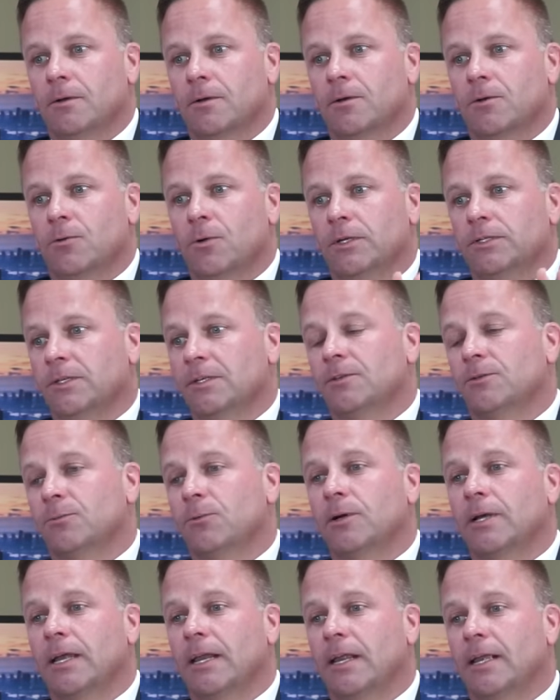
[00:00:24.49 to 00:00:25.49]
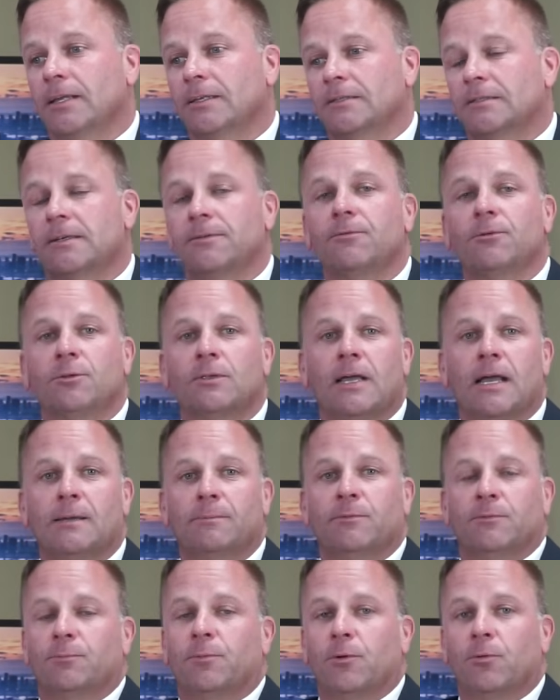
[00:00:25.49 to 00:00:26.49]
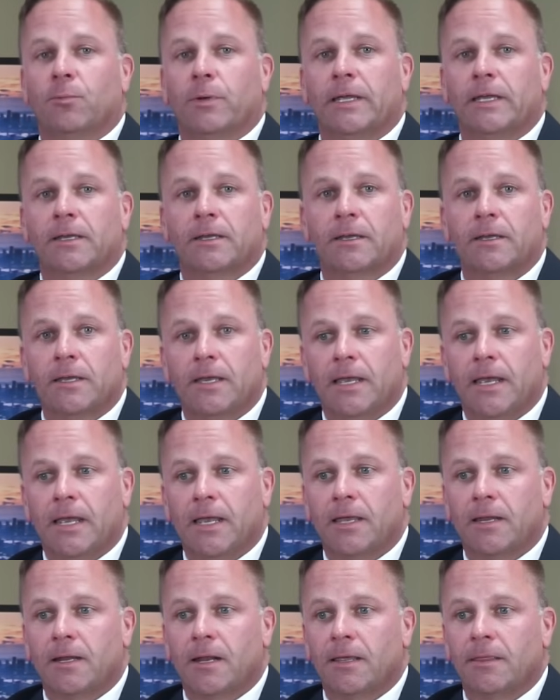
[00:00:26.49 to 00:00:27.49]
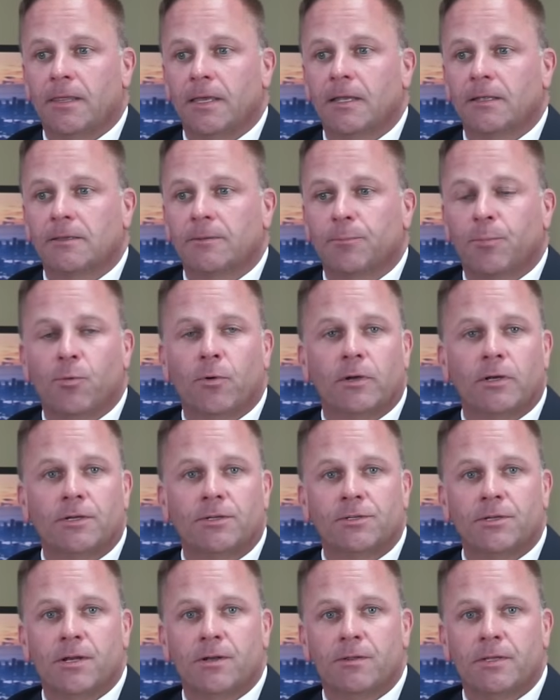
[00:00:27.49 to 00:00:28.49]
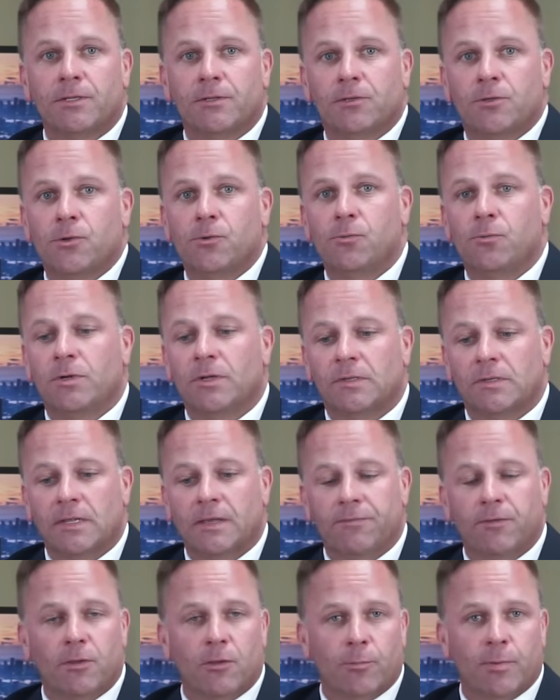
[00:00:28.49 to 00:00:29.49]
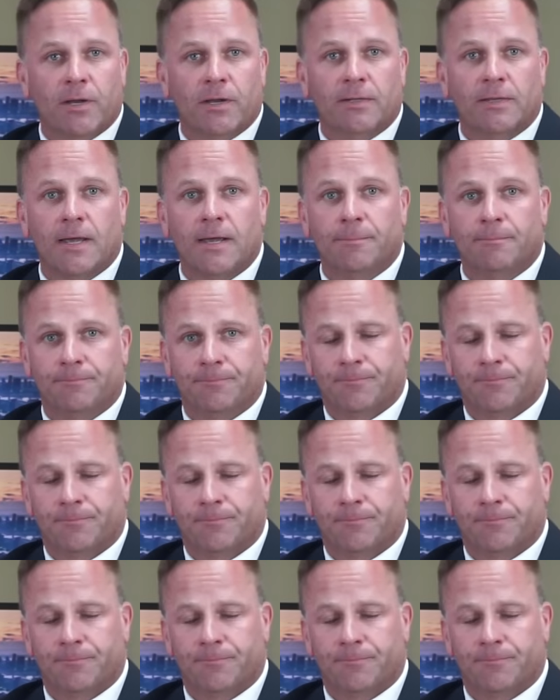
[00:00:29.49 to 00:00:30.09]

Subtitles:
questions we're getting several times per week, and I think it's important to share these two to save you a little bit of time.